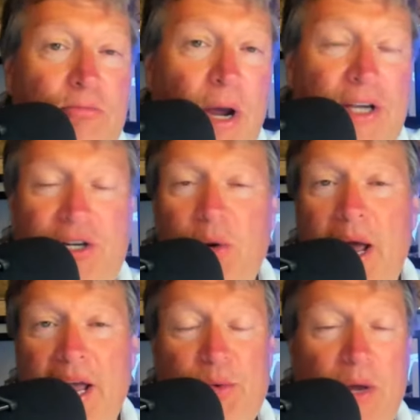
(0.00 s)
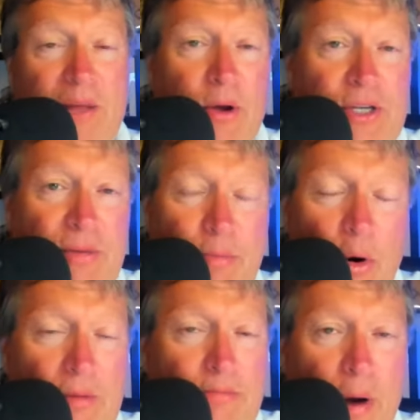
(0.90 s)
Brice Turang is one of the most
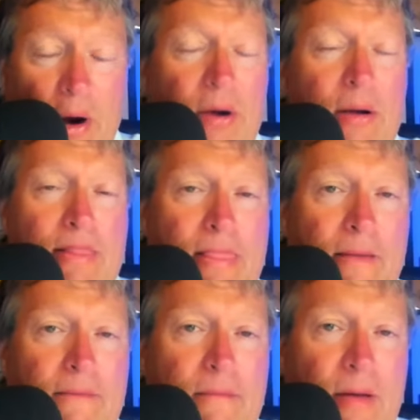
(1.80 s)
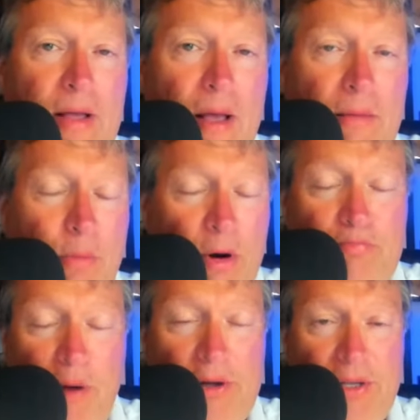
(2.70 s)
important part
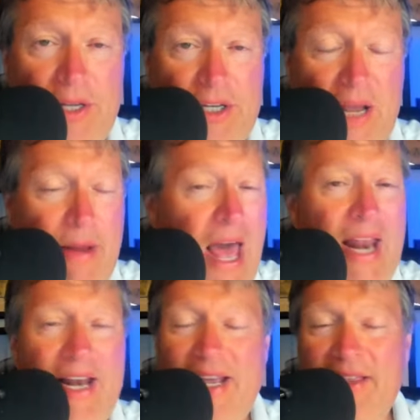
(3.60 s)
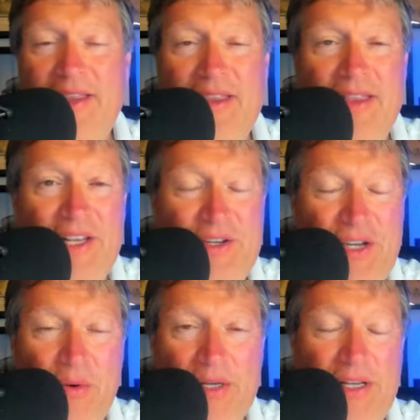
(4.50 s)
part parts of this team, and I didn't need this
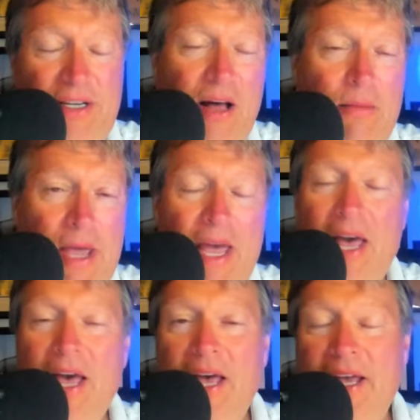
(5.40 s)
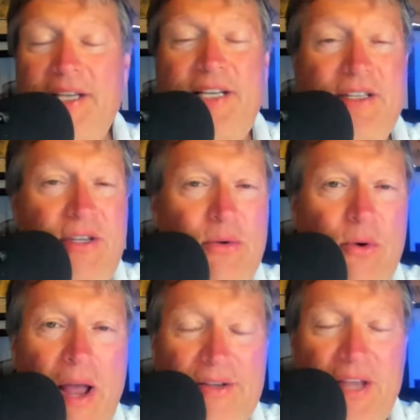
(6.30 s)
series to tell me he's hit two
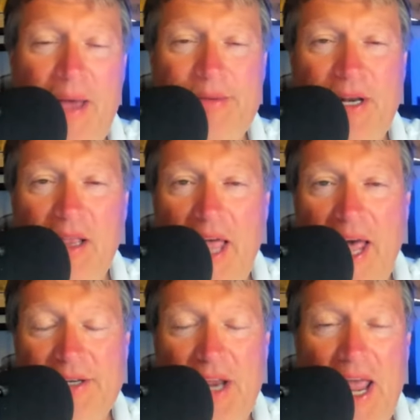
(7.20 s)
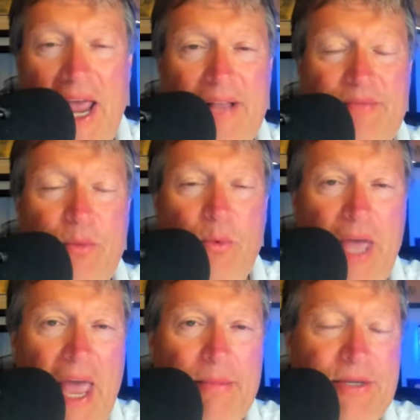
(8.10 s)
grand slams in the last eight
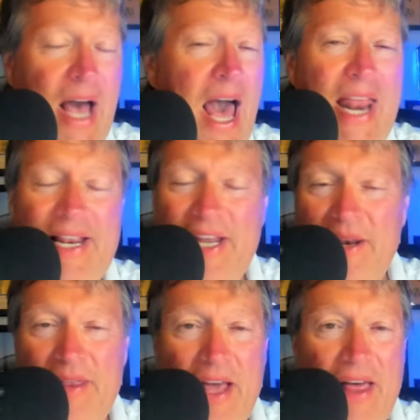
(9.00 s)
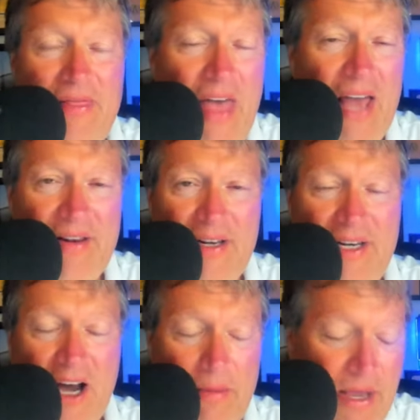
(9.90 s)
games. I didn't need that to
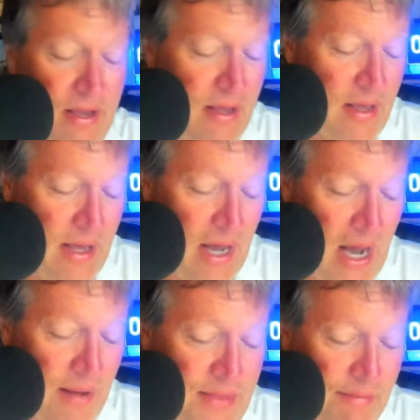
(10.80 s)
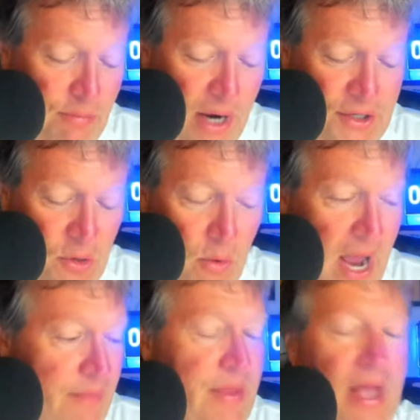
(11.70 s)
tell me uh, that Brice
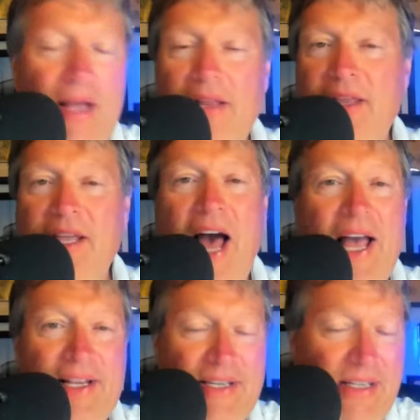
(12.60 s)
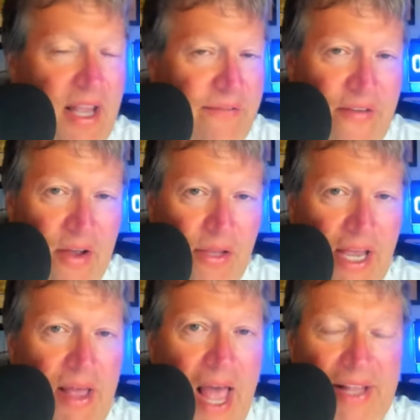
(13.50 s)
Turang. The guy is slick
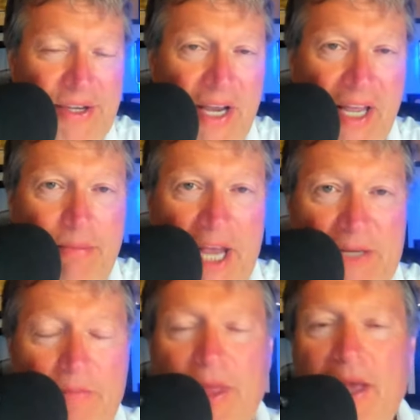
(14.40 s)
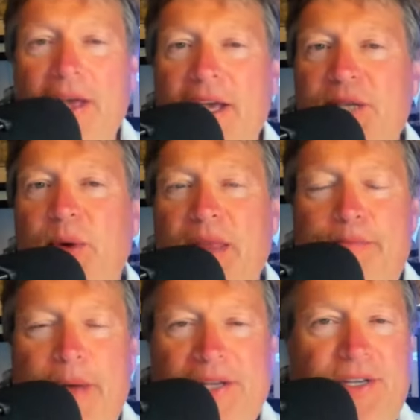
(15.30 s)
fielding at second baseman. He's one of the
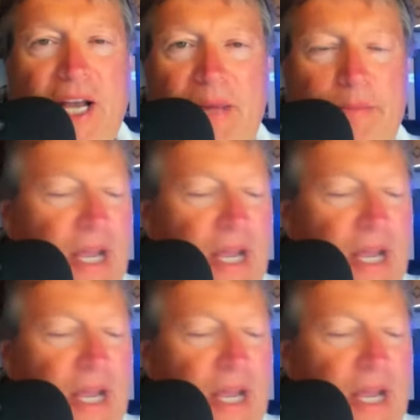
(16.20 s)
best second